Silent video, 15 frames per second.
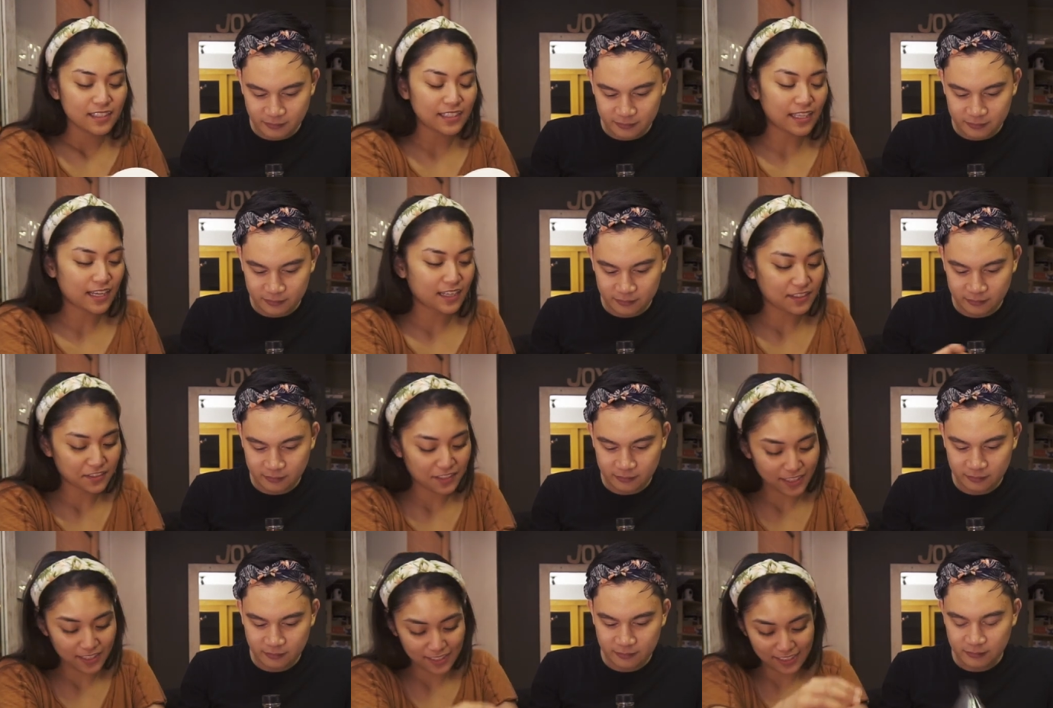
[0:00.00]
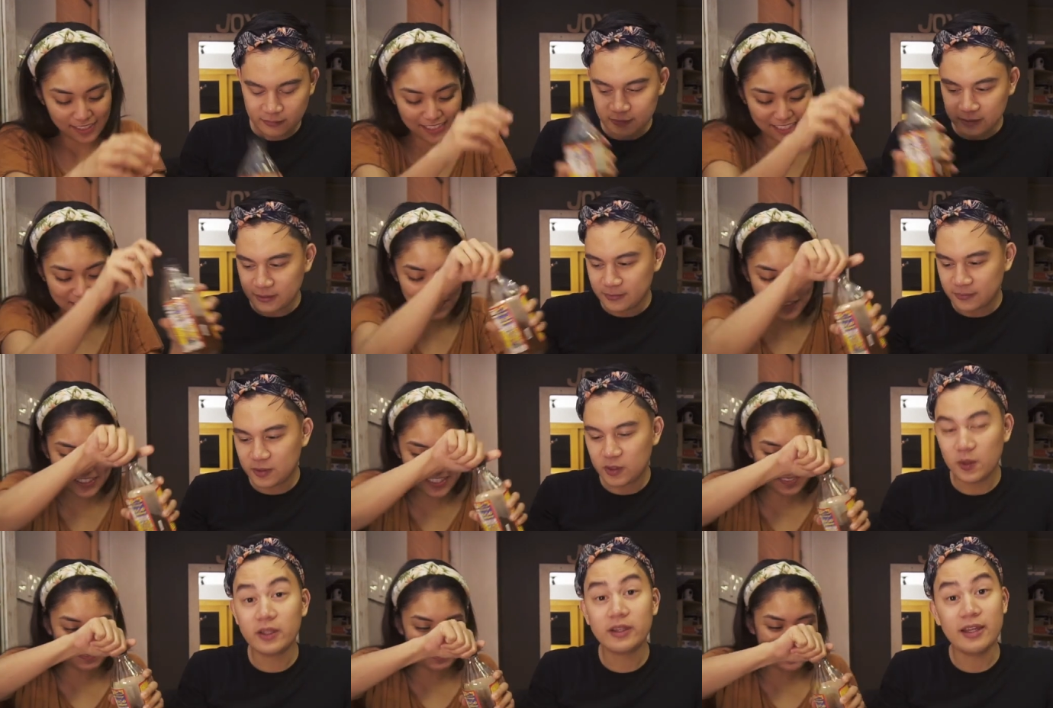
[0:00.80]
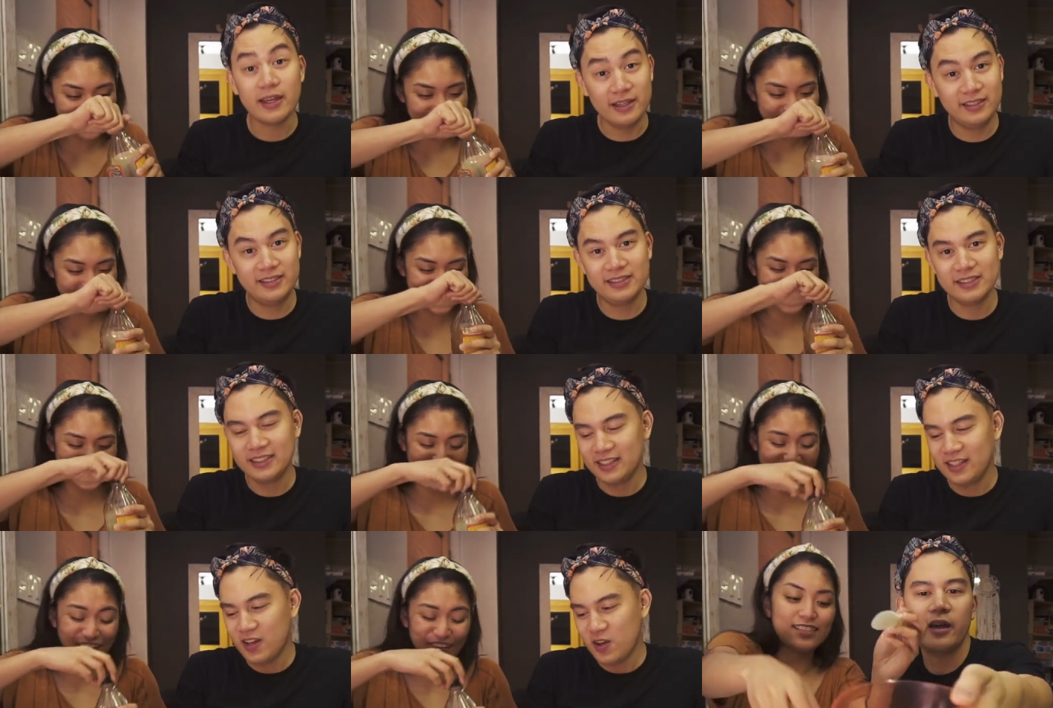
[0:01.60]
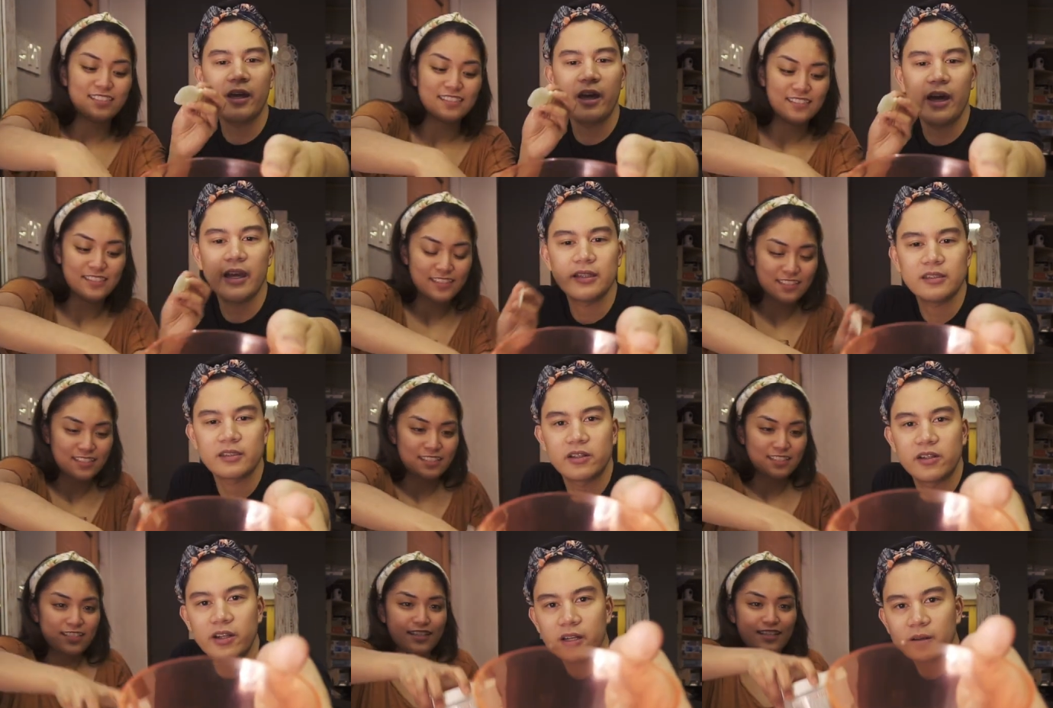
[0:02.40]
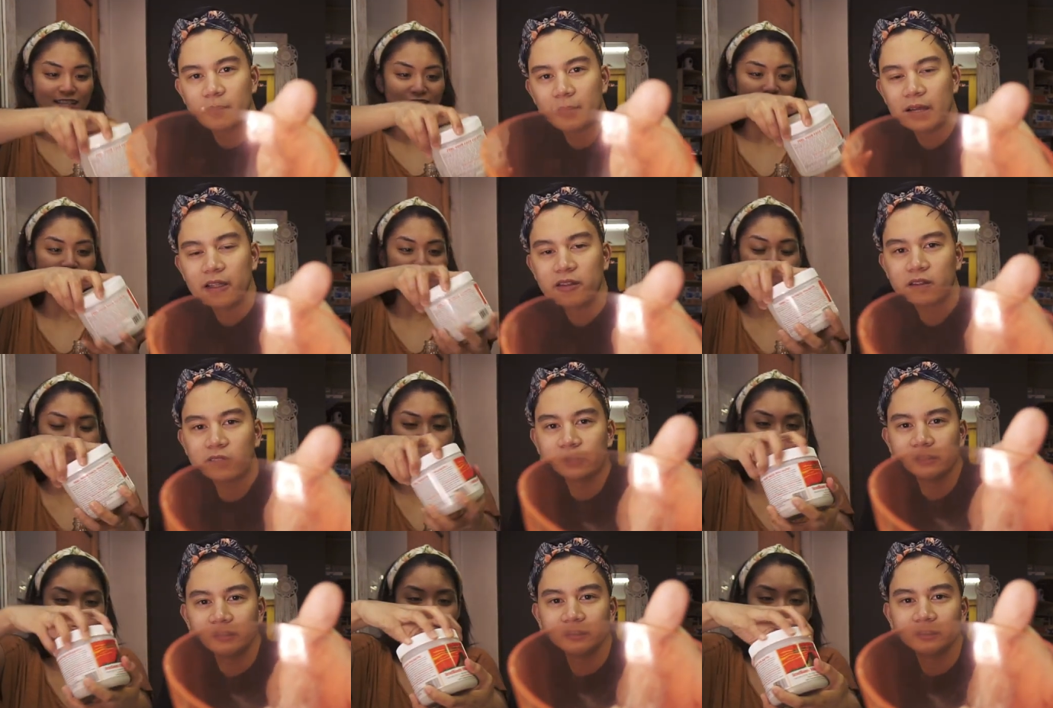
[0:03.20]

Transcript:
Speaker 1: Yeah. Okay. So it is. Okay guys, green pala to.